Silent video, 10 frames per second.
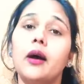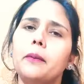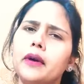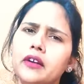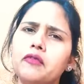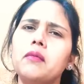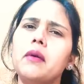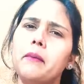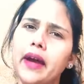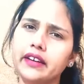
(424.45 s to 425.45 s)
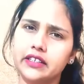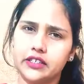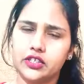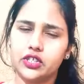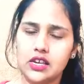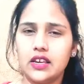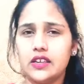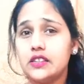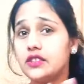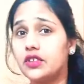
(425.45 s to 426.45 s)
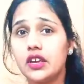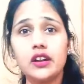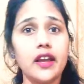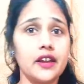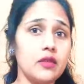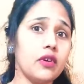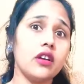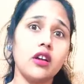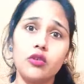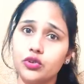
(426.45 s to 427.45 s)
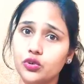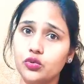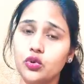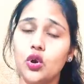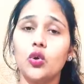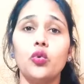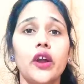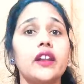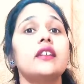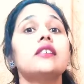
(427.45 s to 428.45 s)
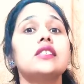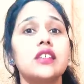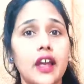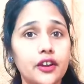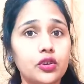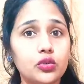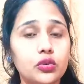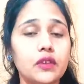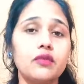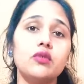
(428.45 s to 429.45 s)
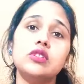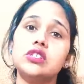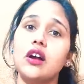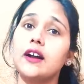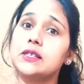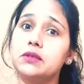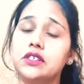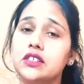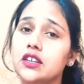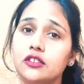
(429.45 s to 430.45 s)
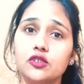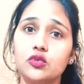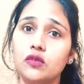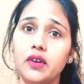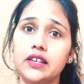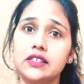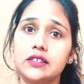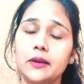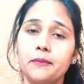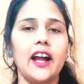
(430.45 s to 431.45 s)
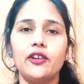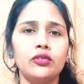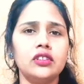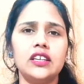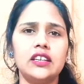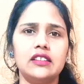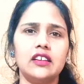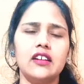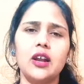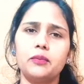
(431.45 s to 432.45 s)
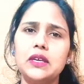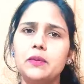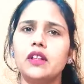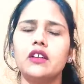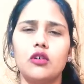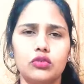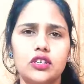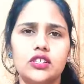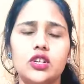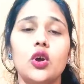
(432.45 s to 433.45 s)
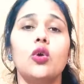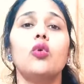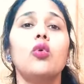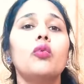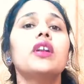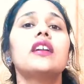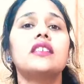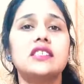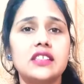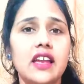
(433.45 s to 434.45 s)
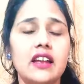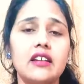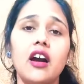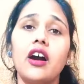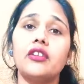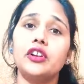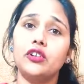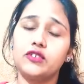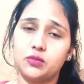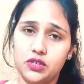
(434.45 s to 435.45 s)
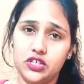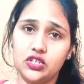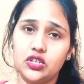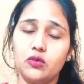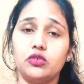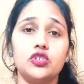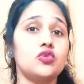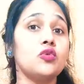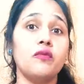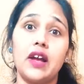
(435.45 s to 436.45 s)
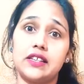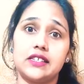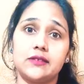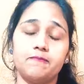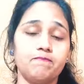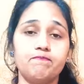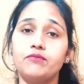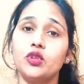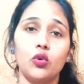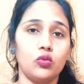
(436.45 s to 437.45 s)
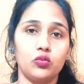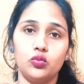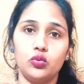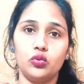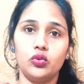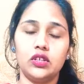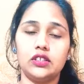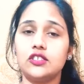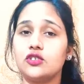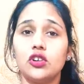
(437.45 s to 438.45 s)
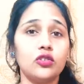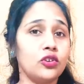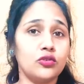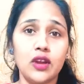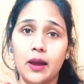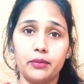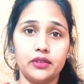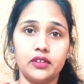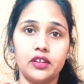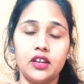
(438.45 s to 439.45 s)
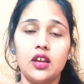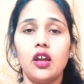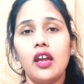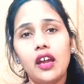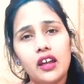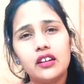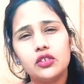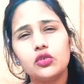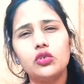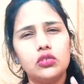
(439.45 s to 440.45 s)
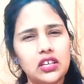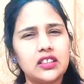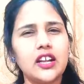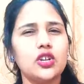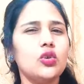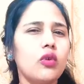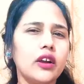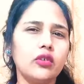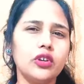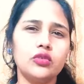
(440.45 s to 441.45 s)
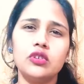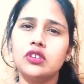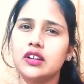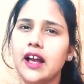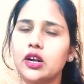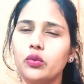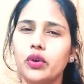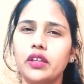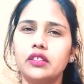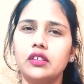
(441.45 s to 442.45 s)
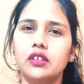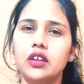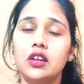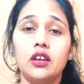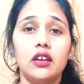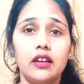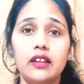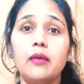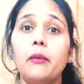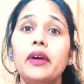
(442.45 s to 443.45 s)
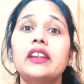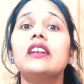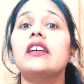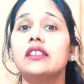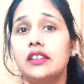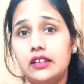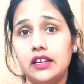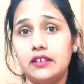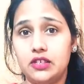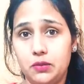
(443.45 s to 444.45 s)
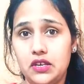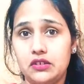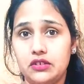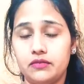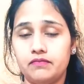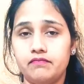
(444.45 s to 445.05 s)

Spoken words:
Apart from Americans, is there anyone around you who can understand you if you will start speaking English too fast? I don't think there are people around us who will understand our rate of speech which is too fast. No, this is not going to happen. And do you think that you are going to interact with an American native speaker?